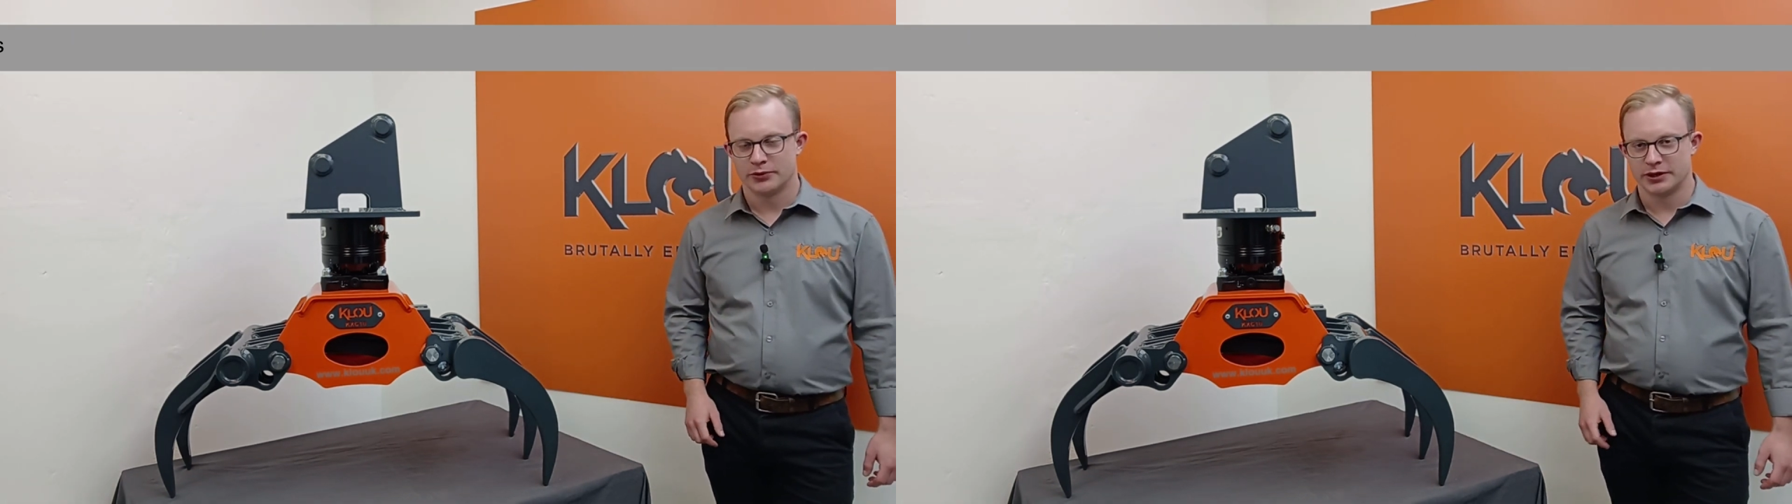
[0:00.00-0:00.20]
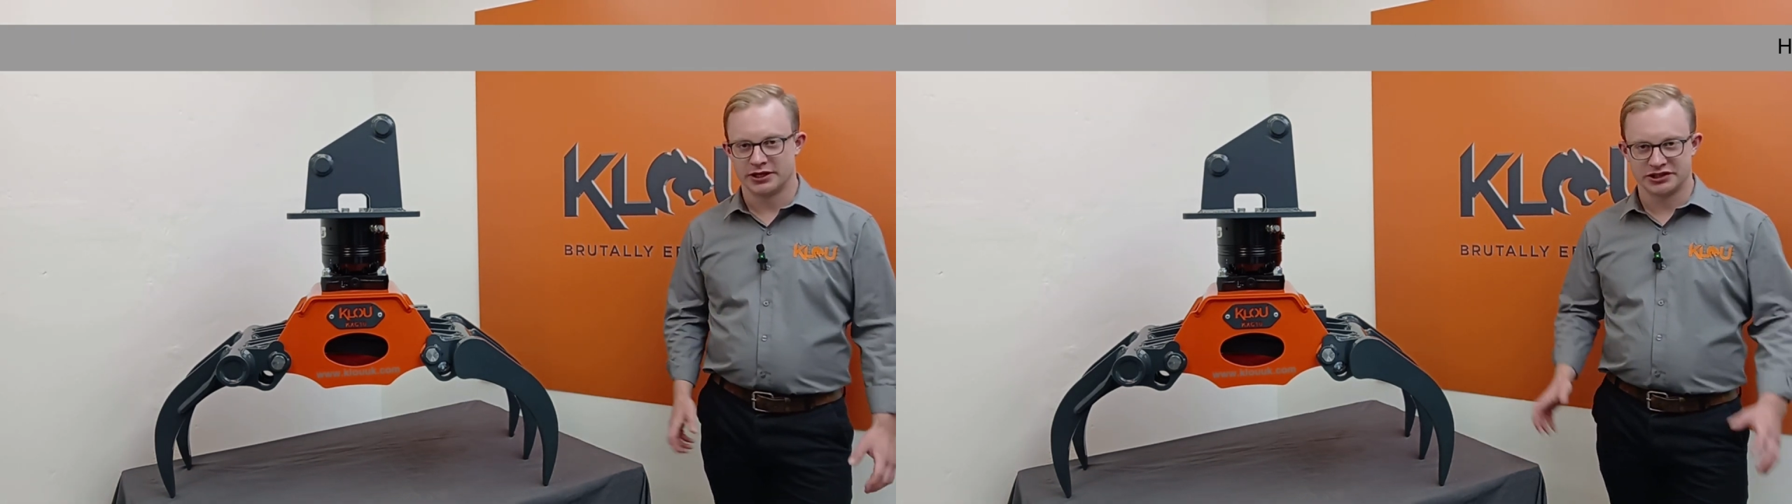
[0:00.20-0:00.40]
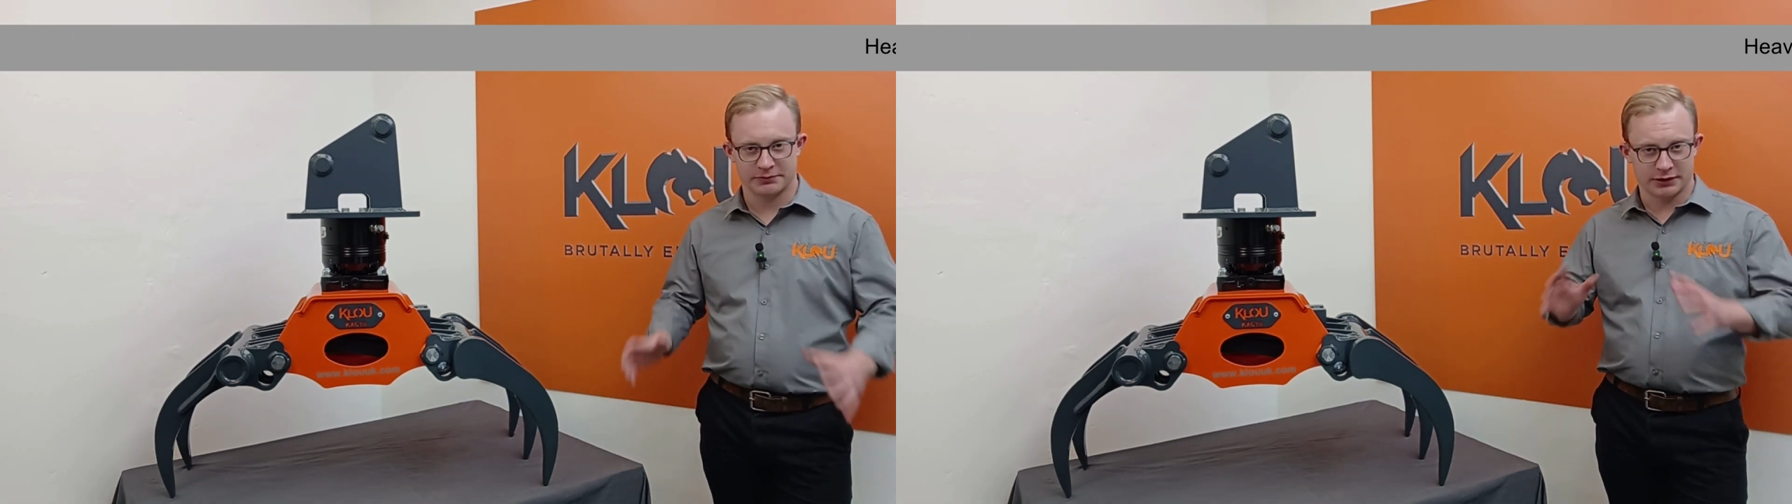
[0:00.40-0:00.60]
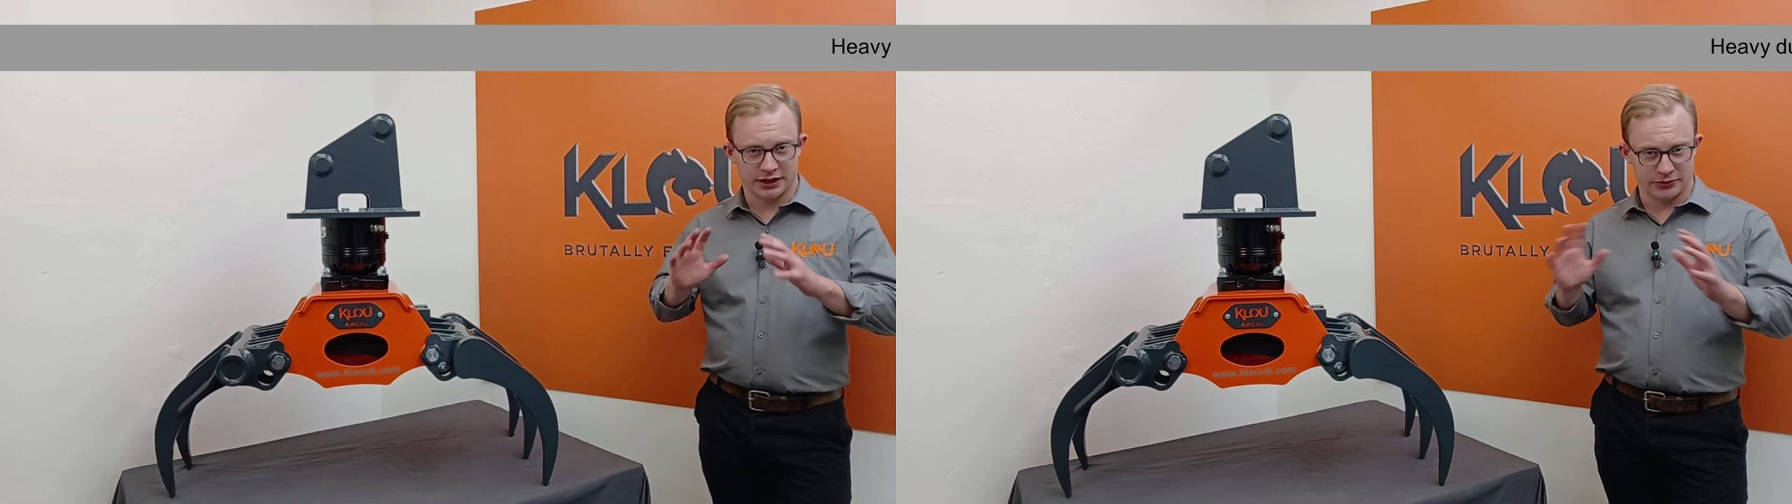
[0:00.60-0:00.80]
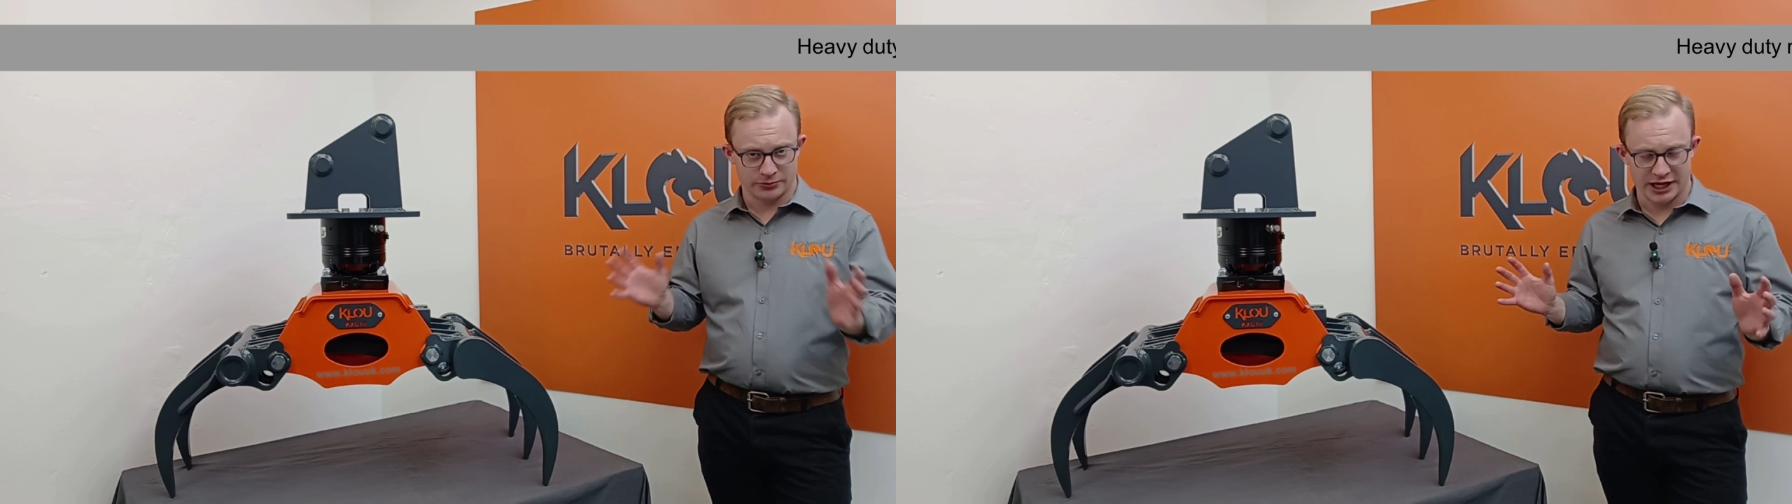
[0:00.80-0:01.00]
we can
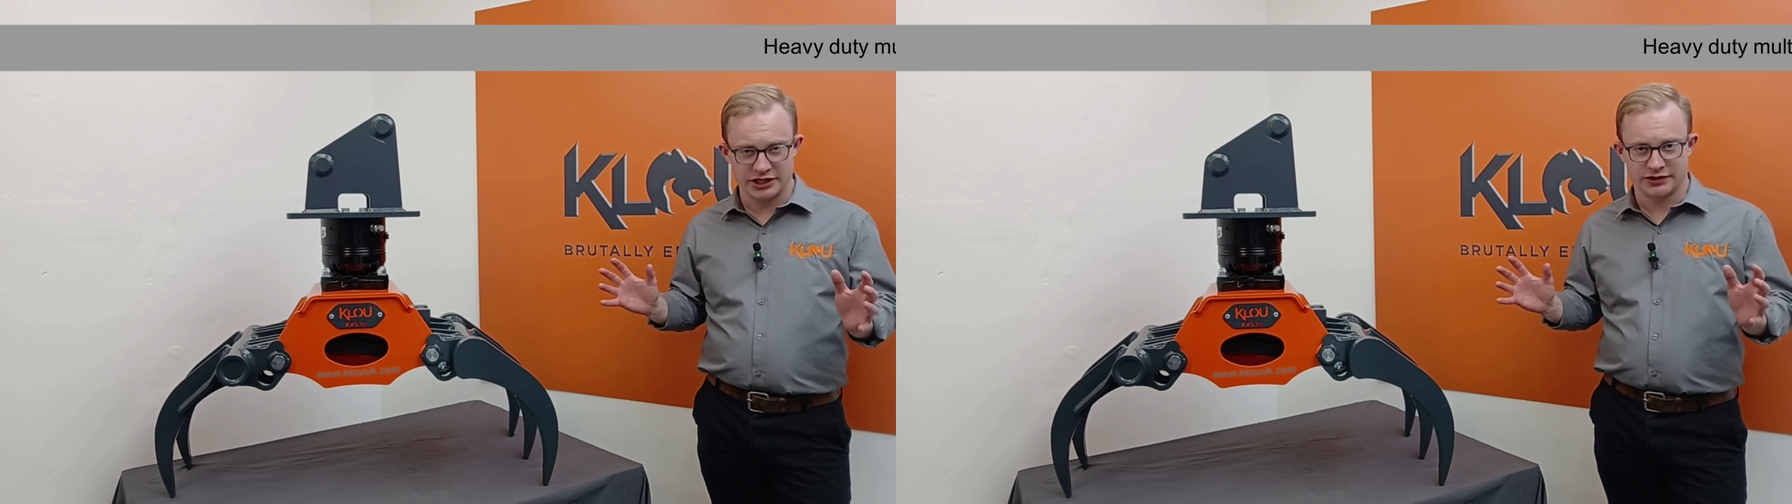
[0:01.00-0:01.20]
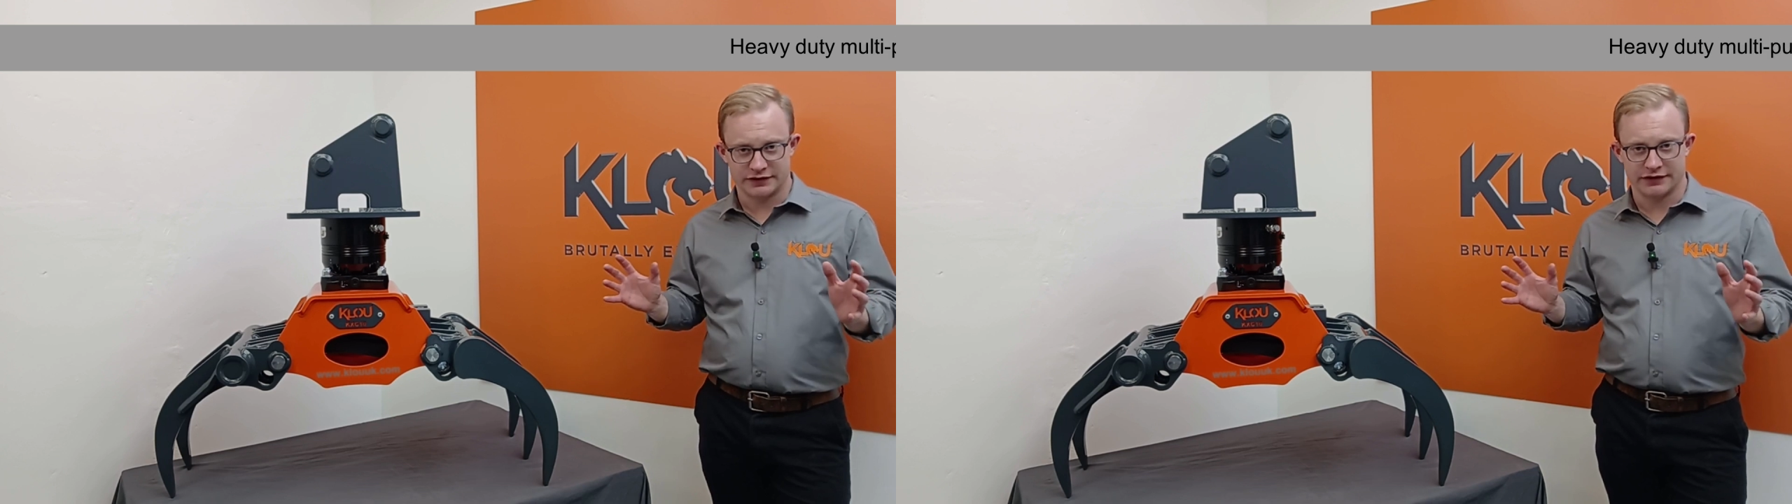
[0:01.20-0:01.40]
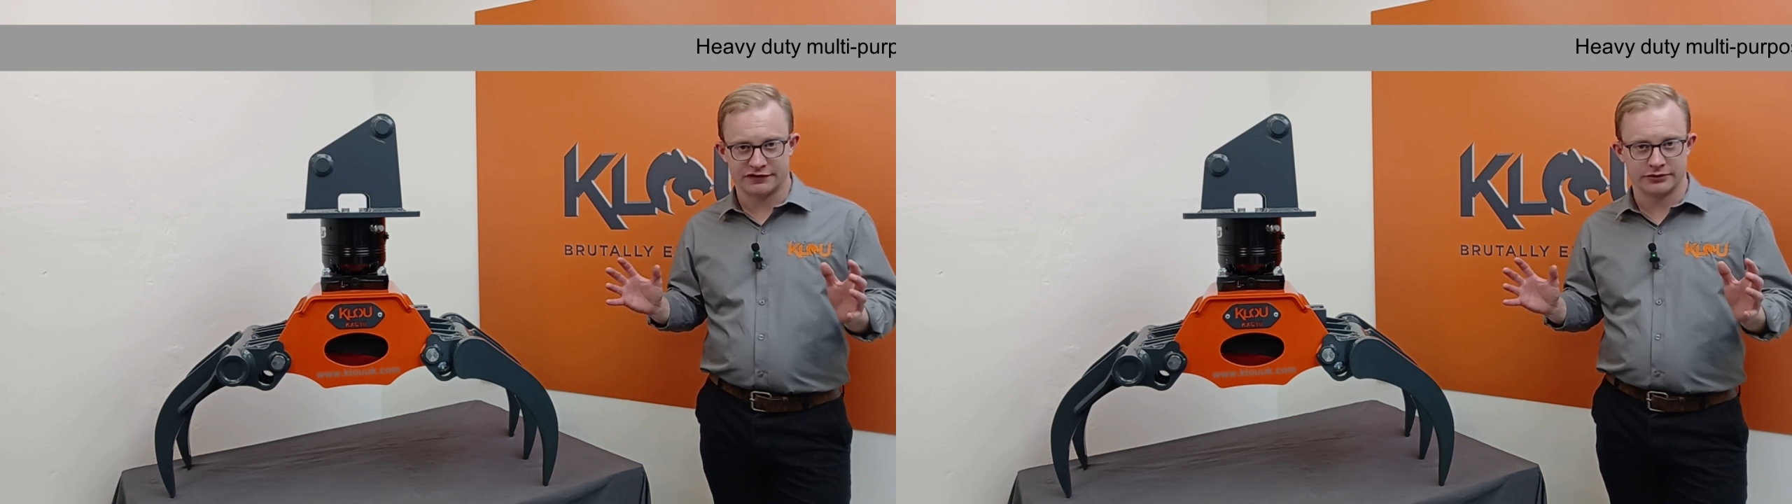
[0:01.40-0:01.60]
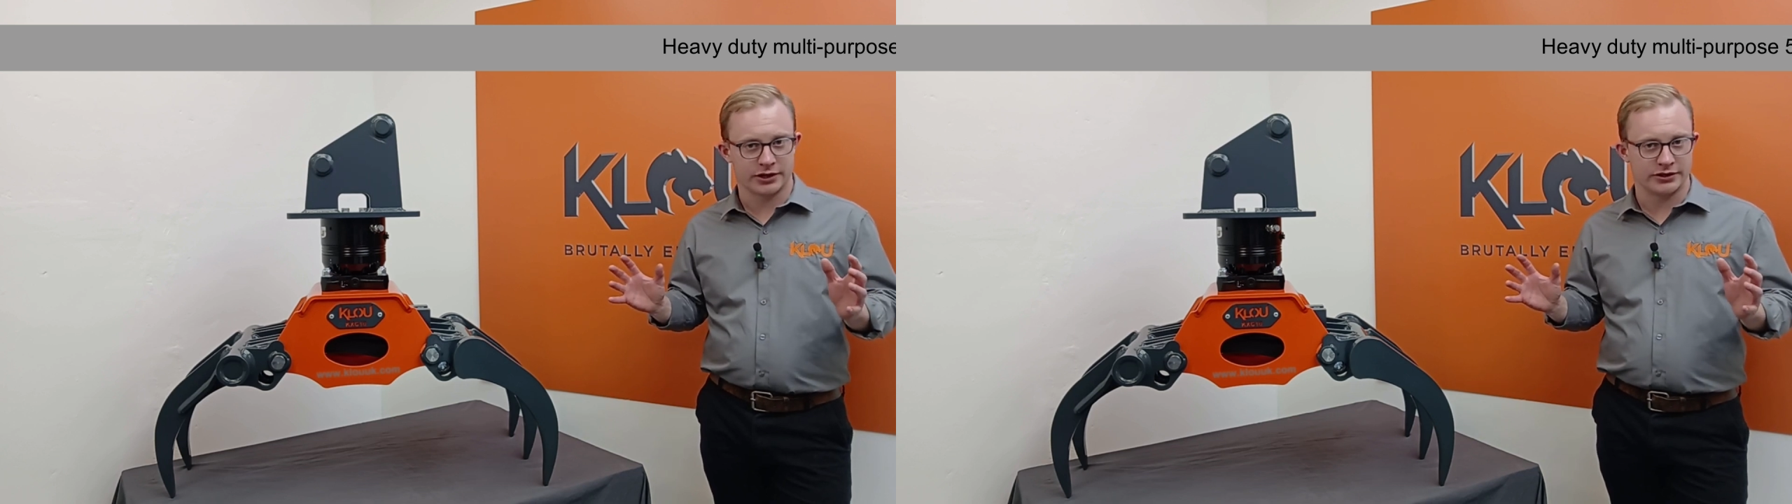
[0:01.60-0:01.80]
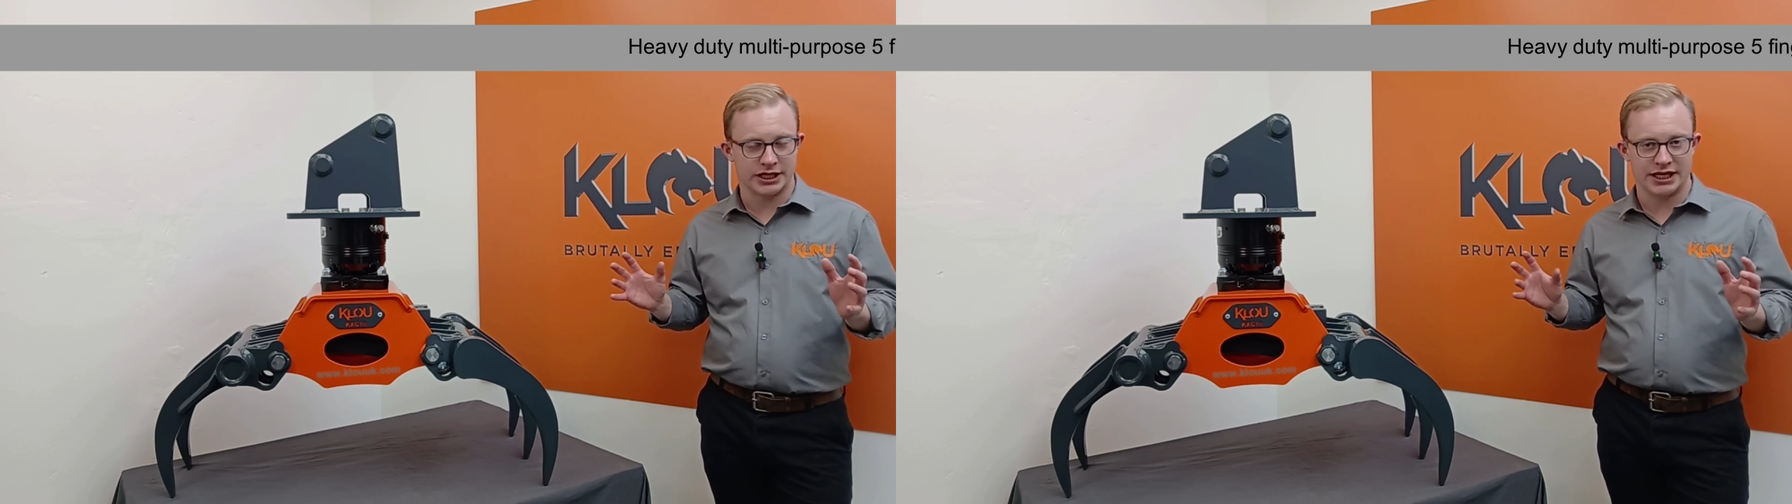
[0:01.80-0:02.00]
supply a range of different
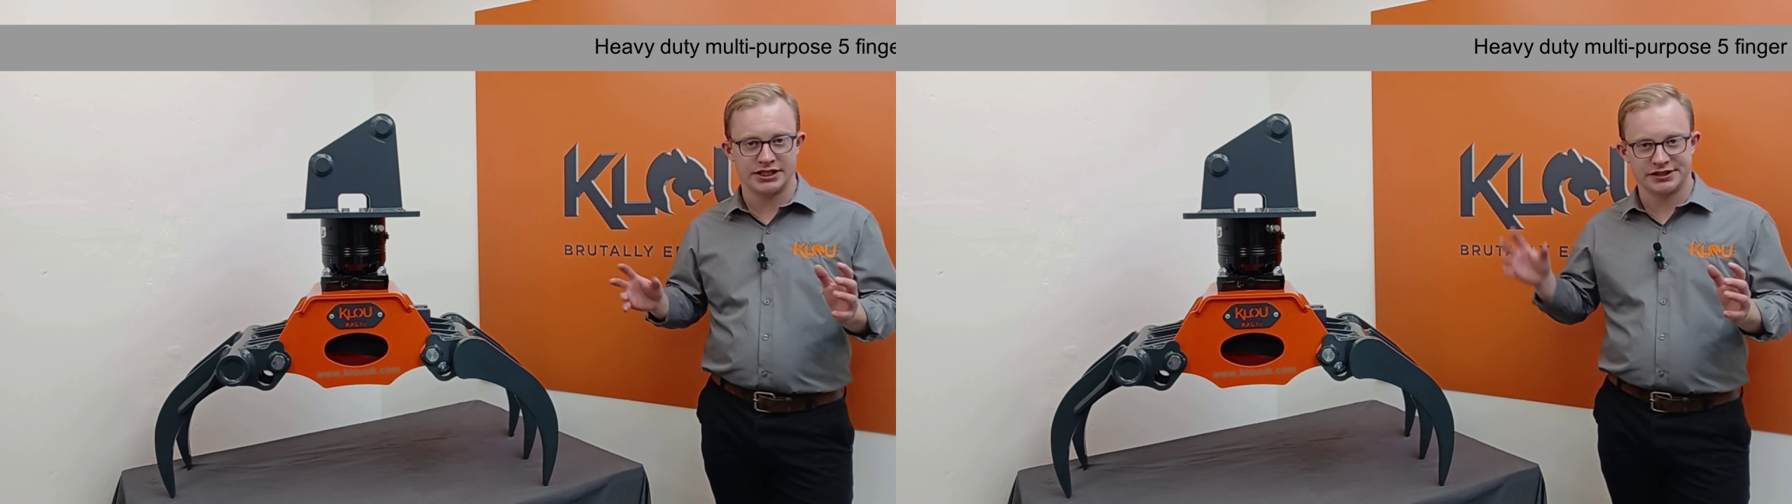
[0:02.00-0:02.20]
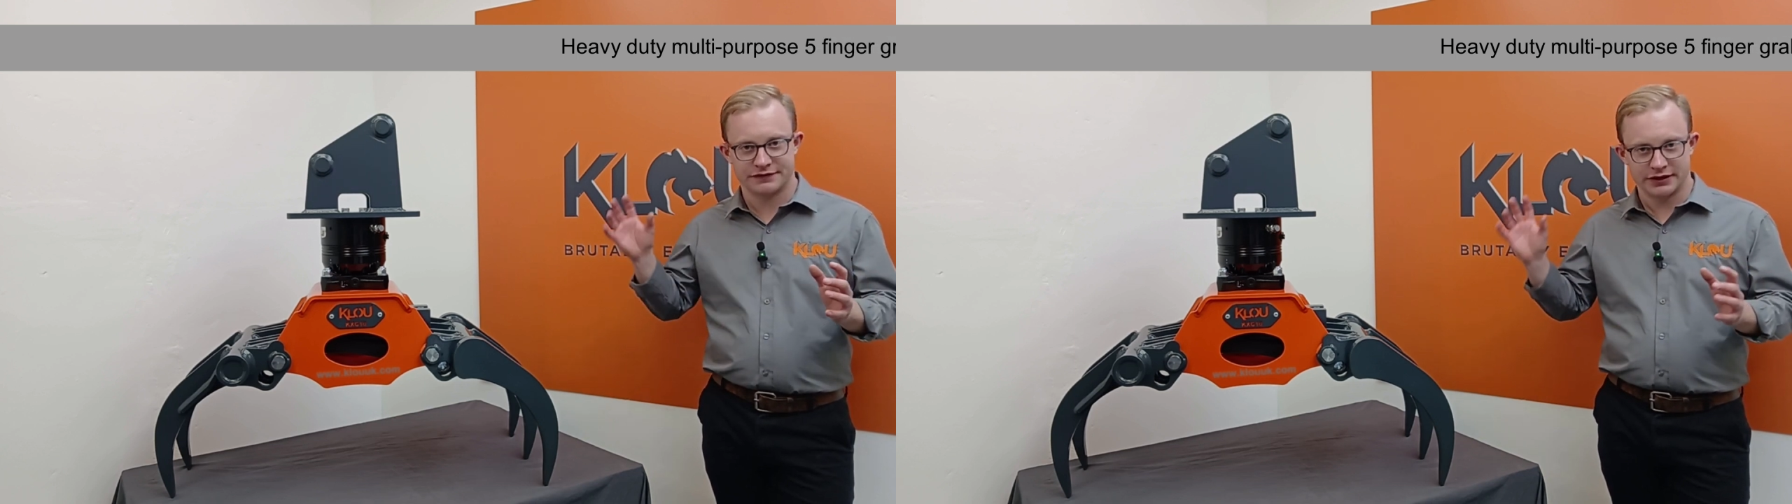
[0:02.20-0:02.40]
rotators